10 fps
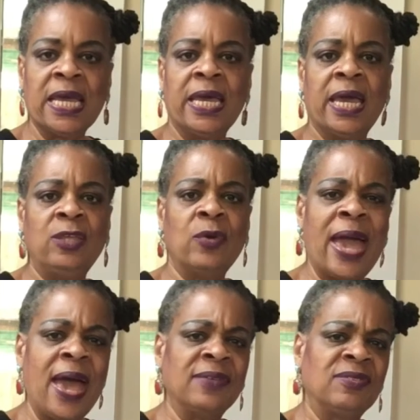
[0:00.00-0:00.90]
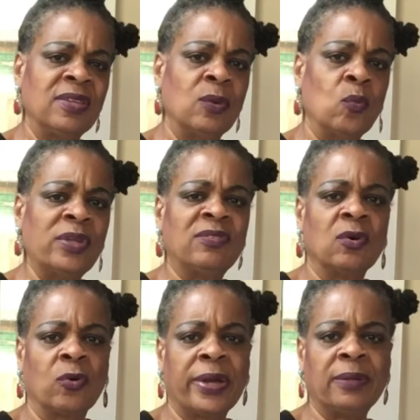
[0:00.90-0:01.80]
and you ask them, what's so
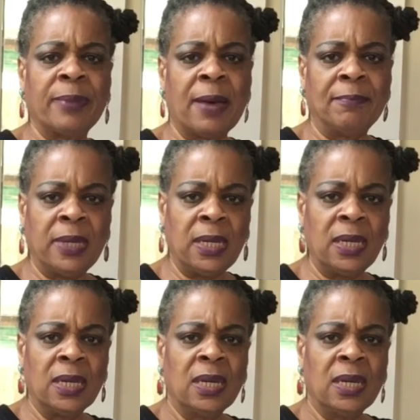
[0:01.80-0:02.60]
great about me?